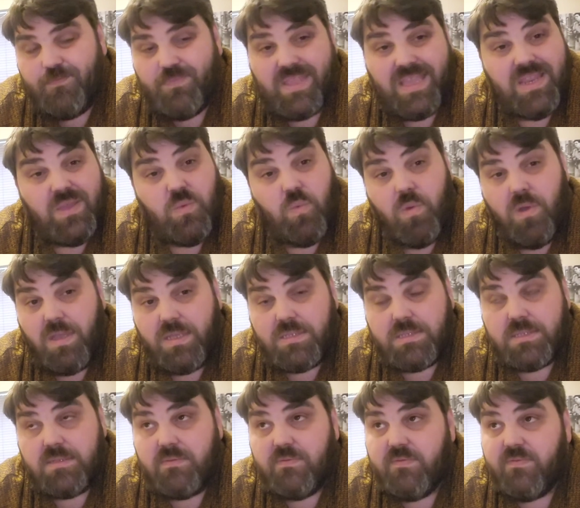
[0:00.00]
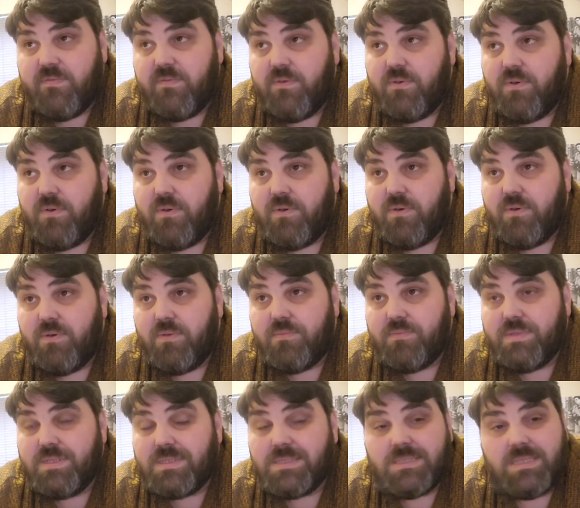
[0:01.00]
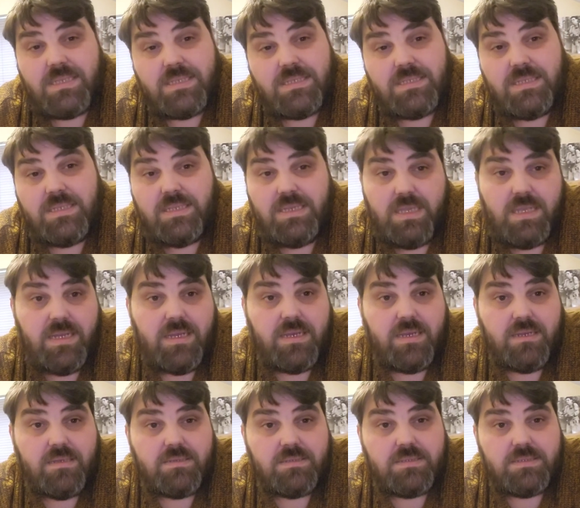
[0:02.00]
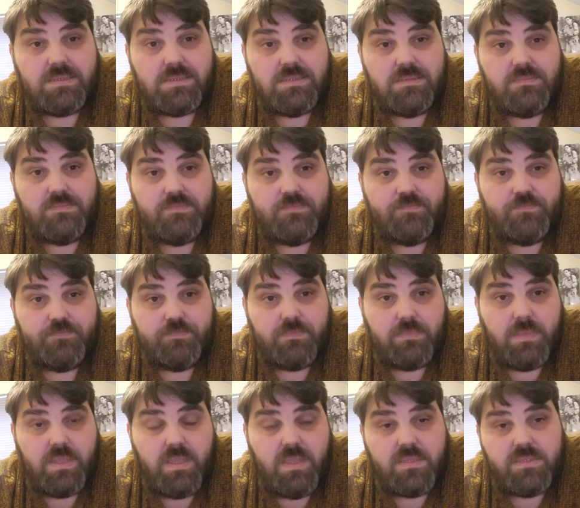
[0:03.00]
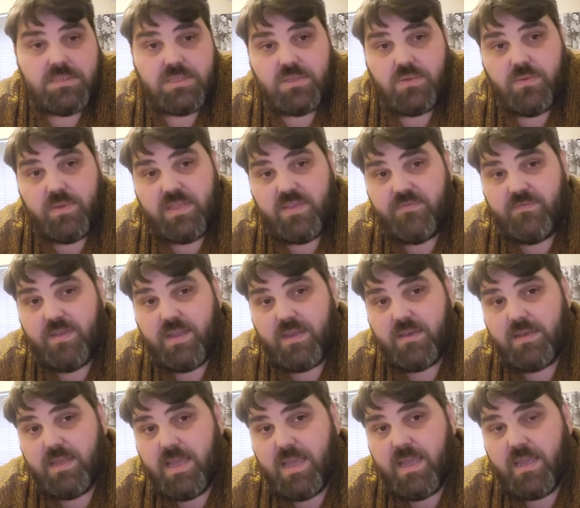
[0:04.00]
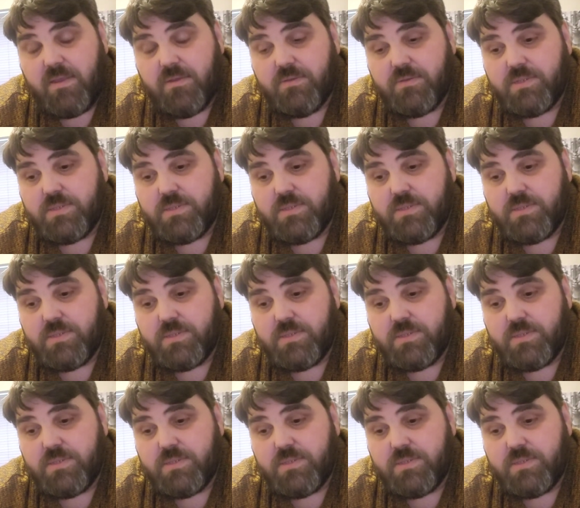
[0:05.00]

And it wasn't for 60 years until Winnie found out.